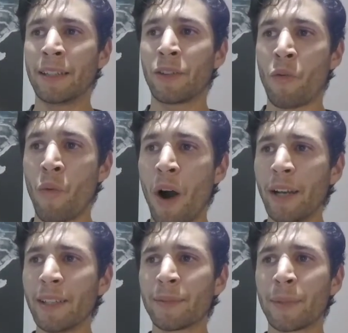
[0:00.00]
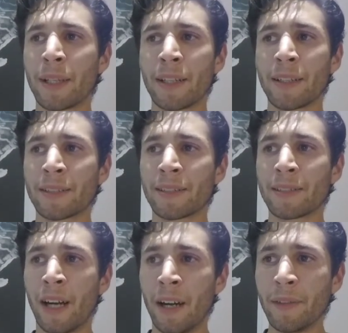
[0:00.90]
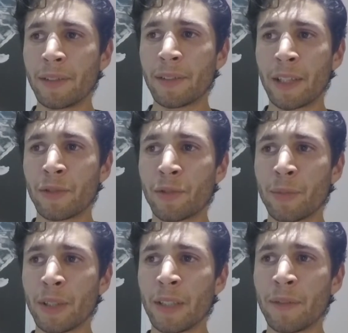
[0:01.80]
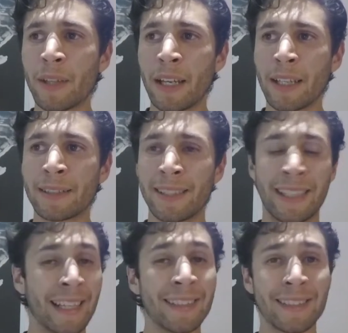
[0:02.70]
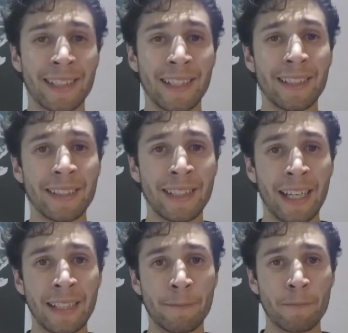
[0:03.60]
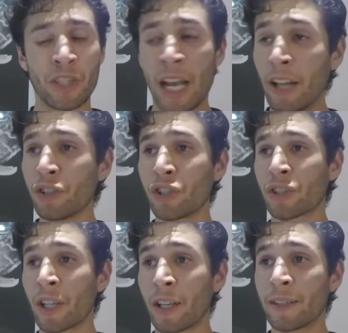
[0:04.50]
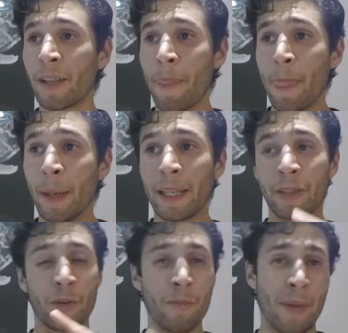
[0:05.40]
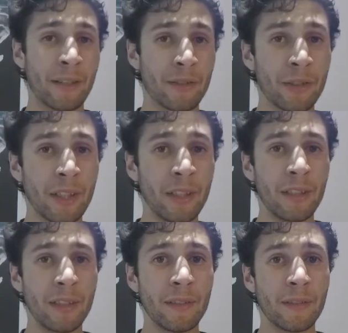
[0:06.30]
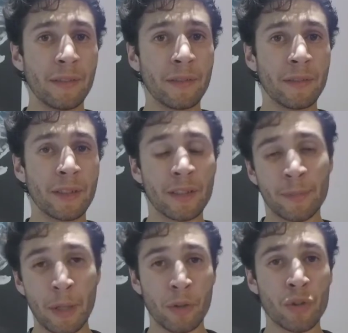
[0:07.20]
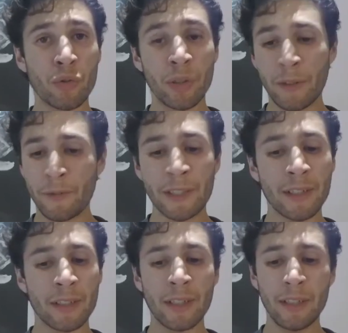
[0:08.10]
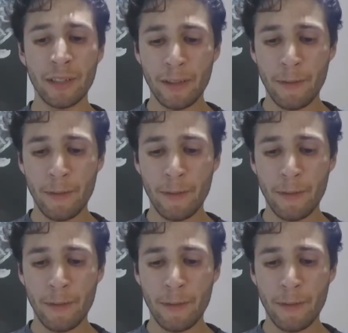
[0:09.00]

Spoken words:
the why is because obviously I do believe that it's an instinct that challenges us either mentally, spiritually, physically,